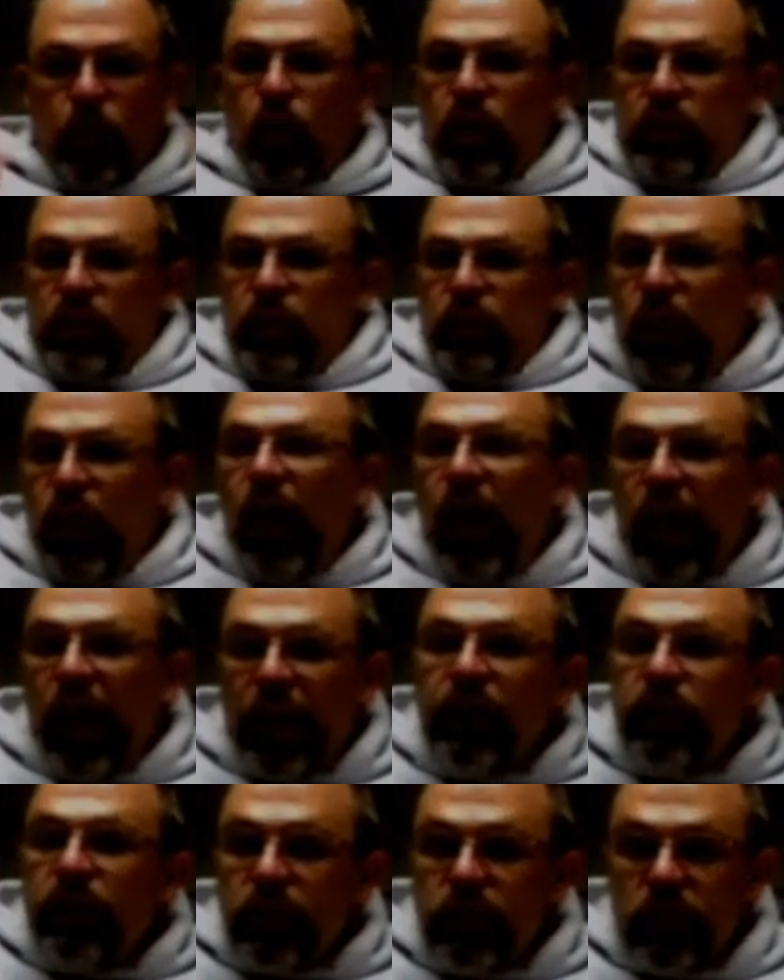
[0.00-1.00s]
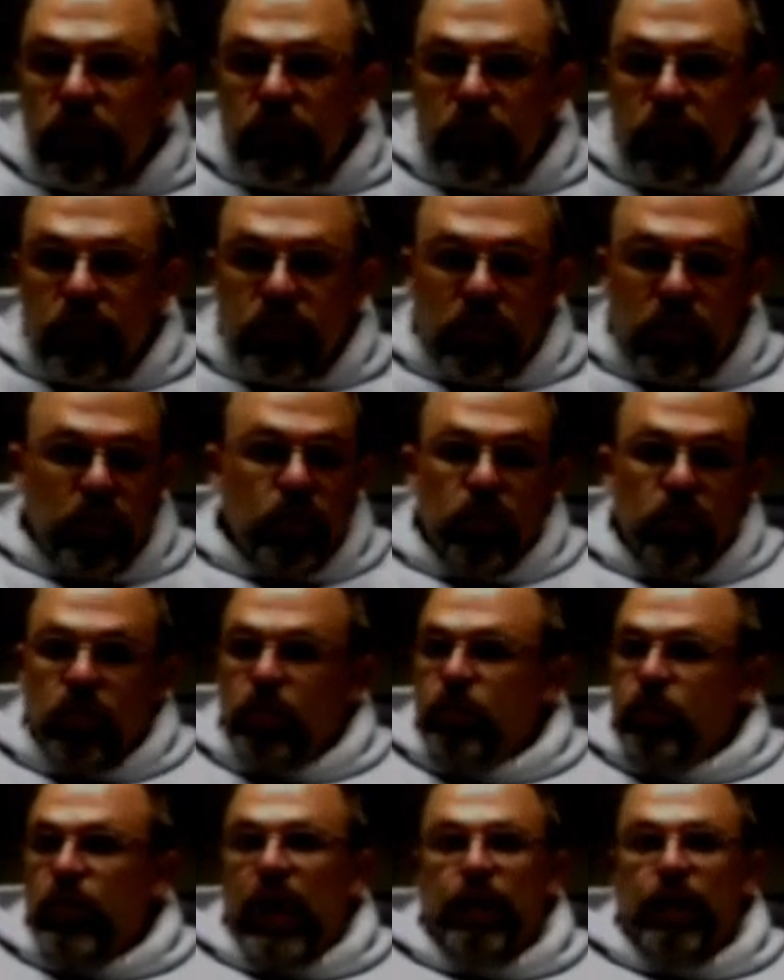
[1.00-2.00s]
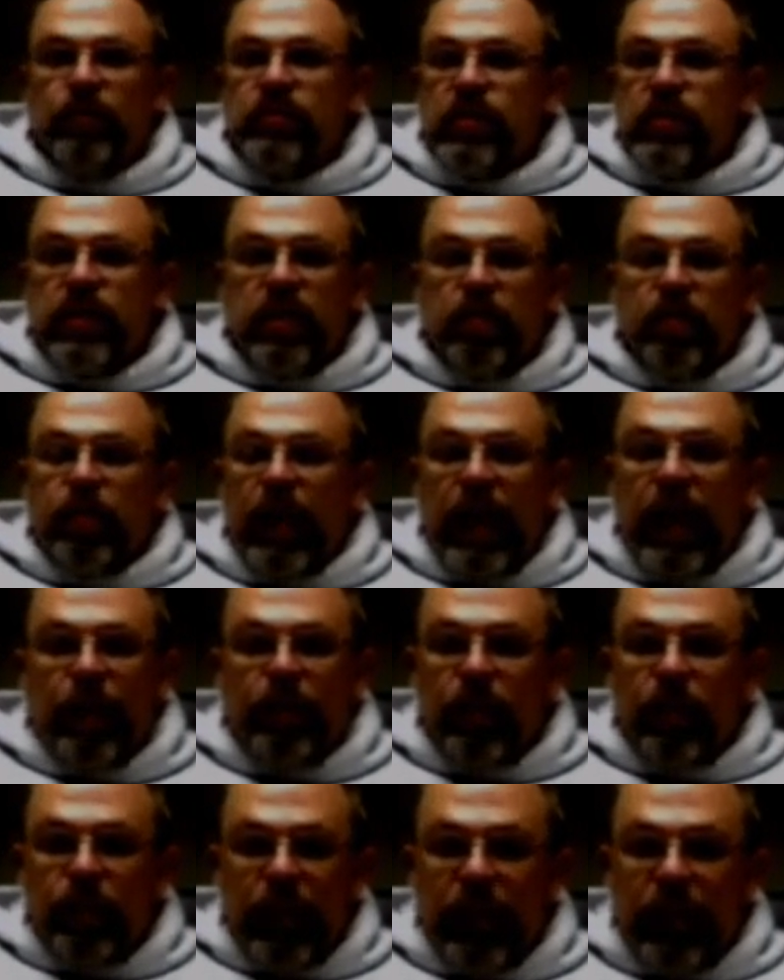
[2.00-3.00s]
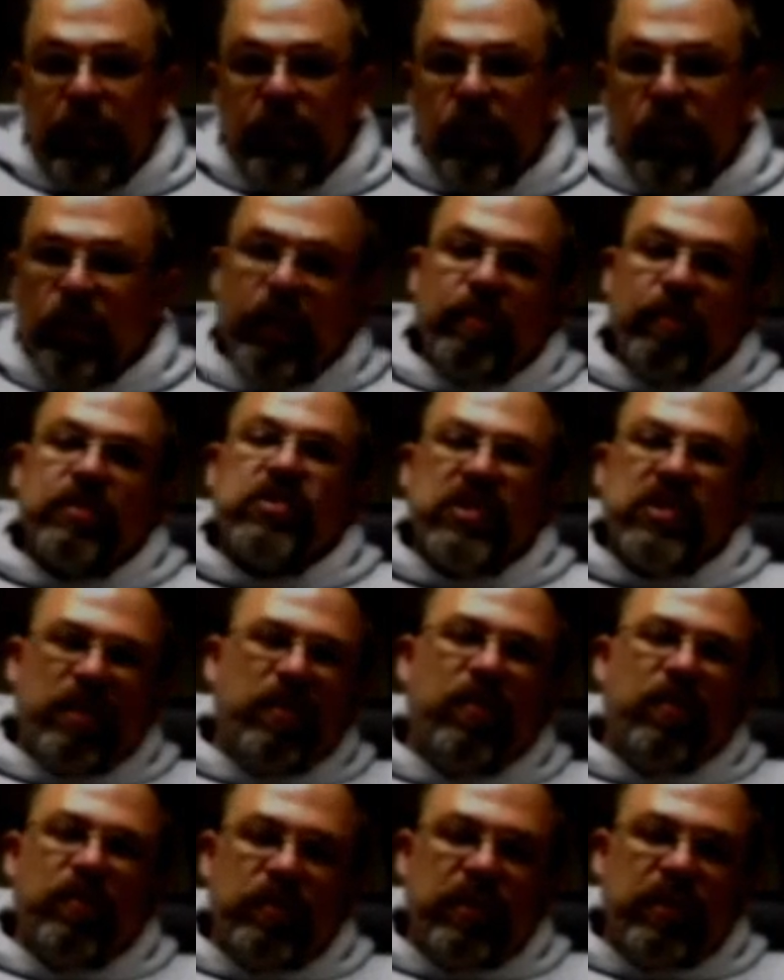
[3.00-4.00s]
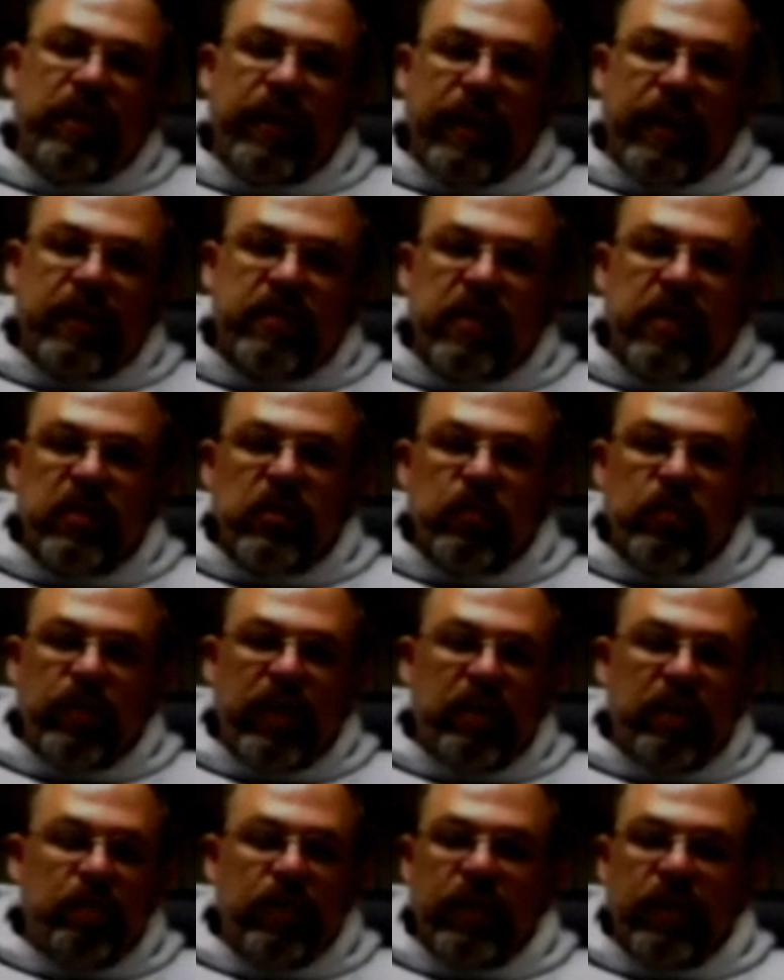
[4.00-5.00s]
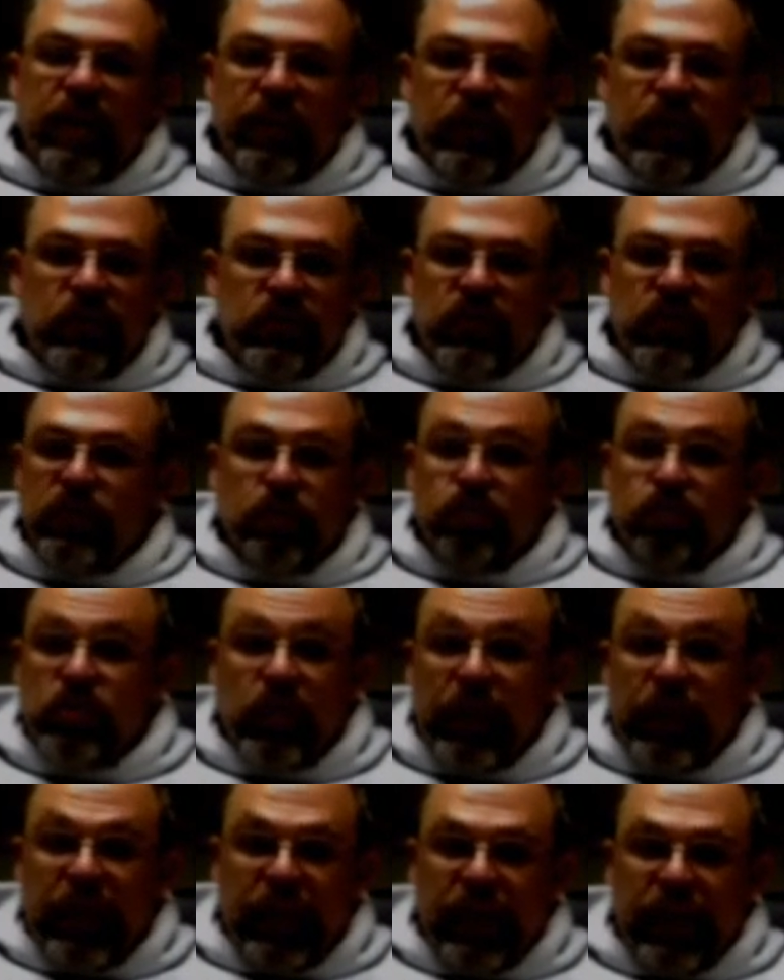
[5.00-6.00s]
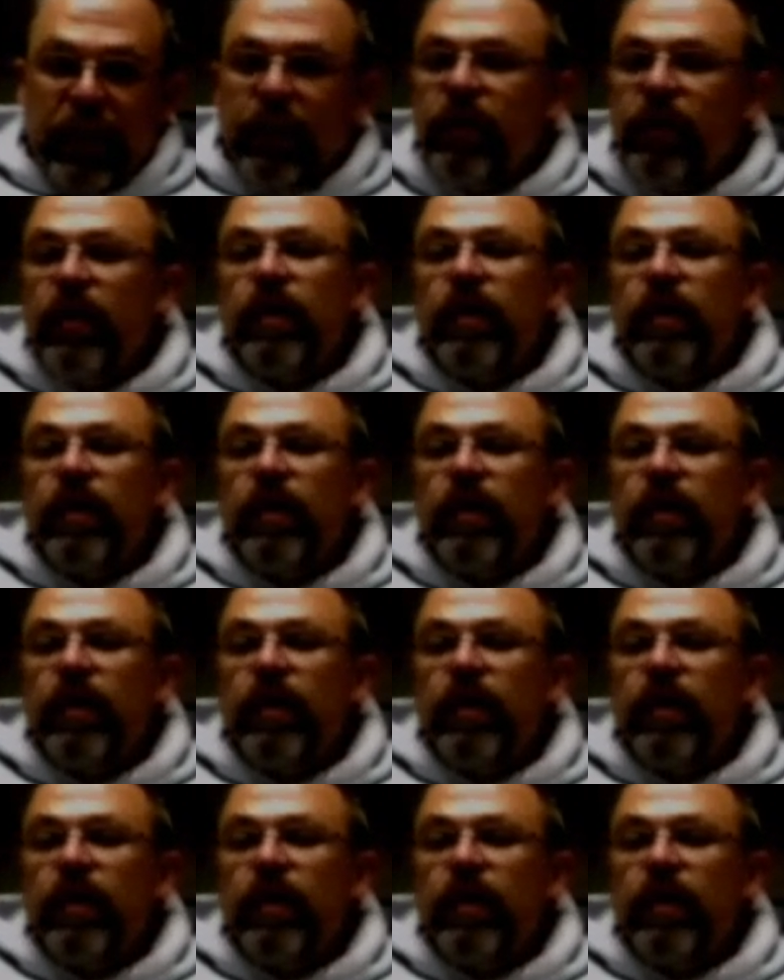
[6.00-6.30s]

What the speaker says: the run to problems that can pop up out of nowhere. I mean, some of them you can anticipate, but others you can't.